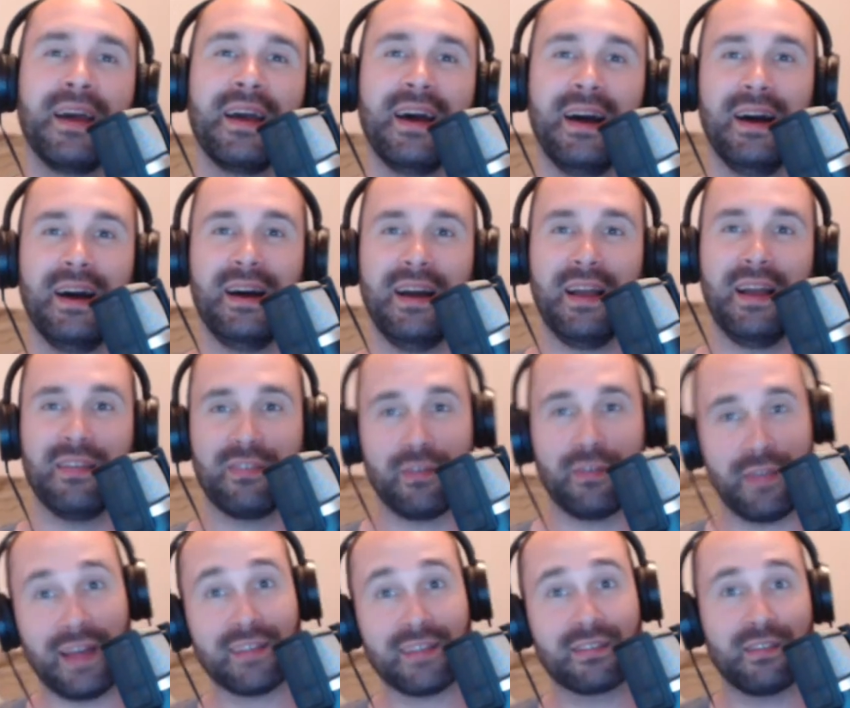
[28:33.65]
And so
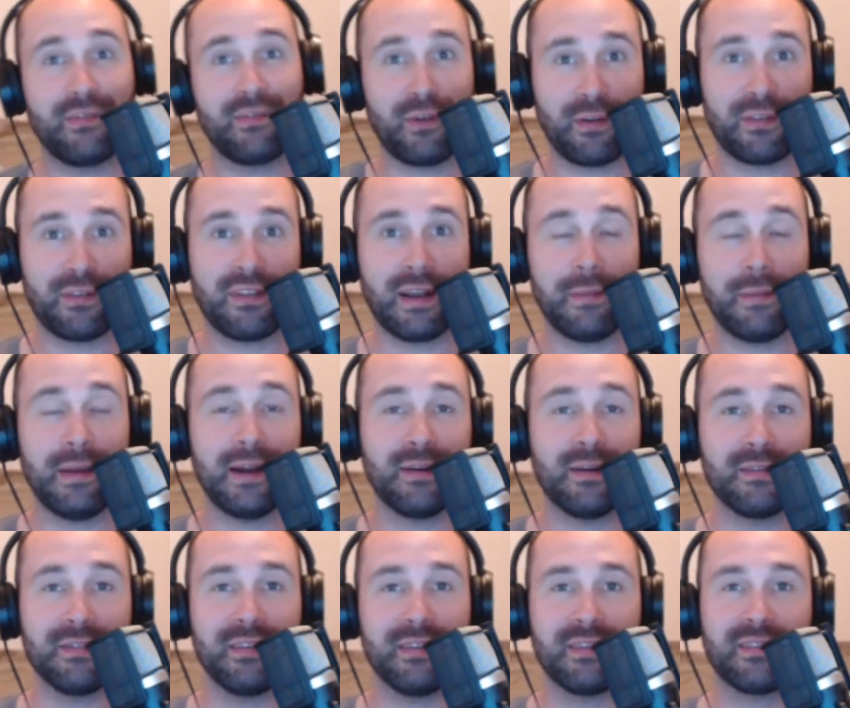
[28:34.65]
that's the first time I
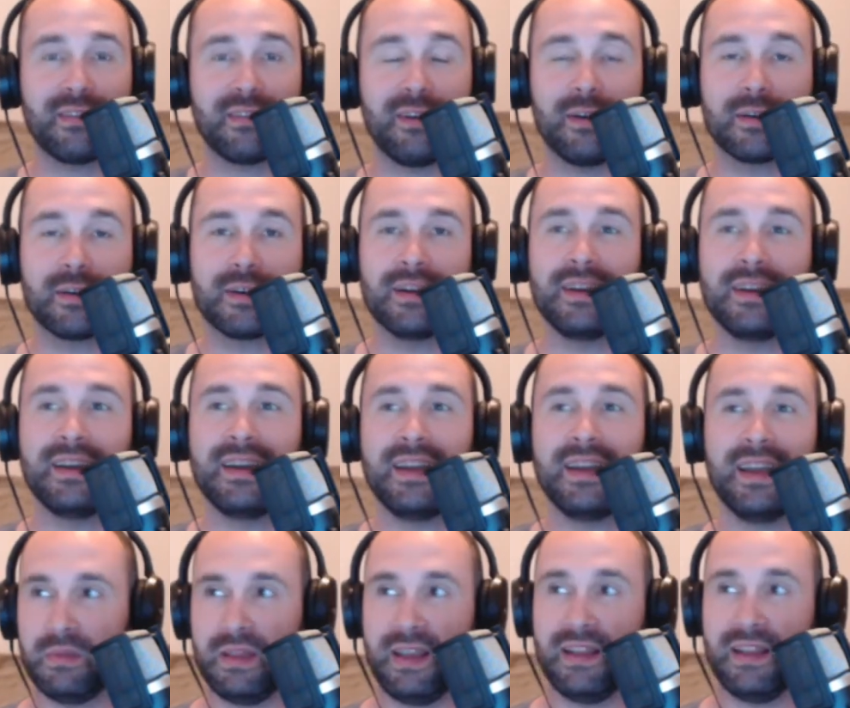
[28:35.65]
heard this song.
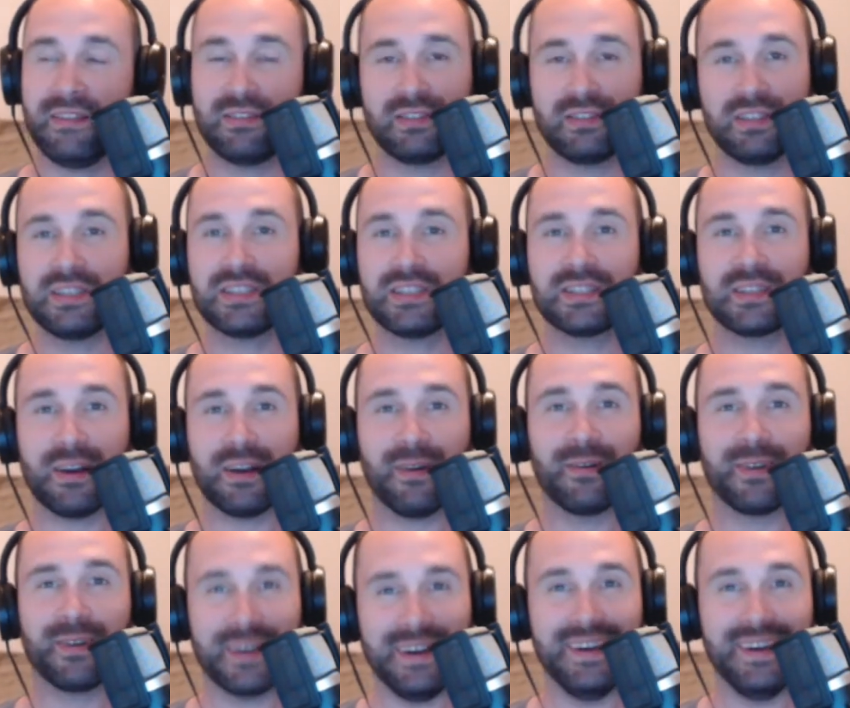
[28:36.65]
It's just
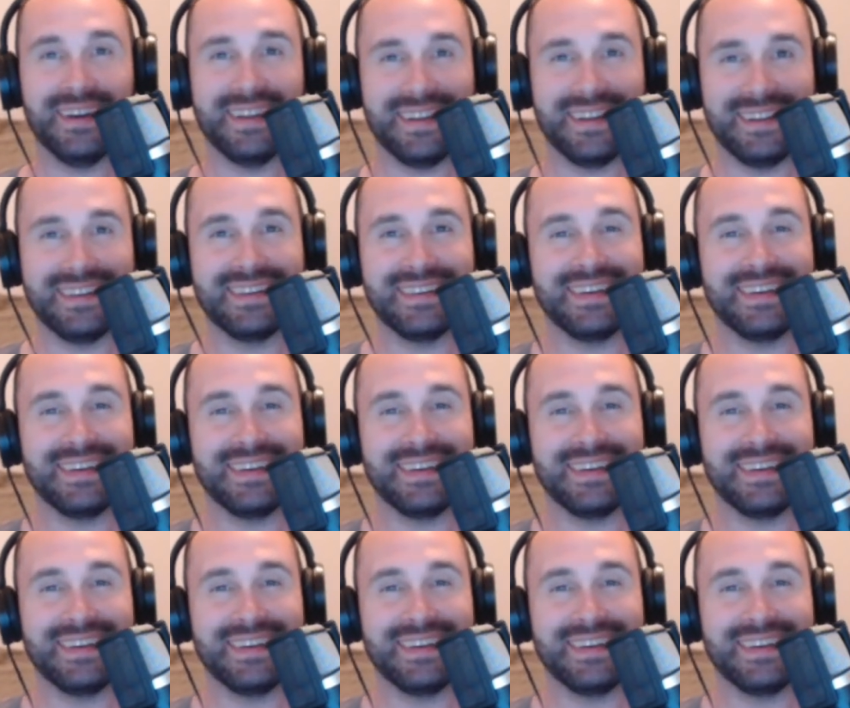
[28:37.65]
so good.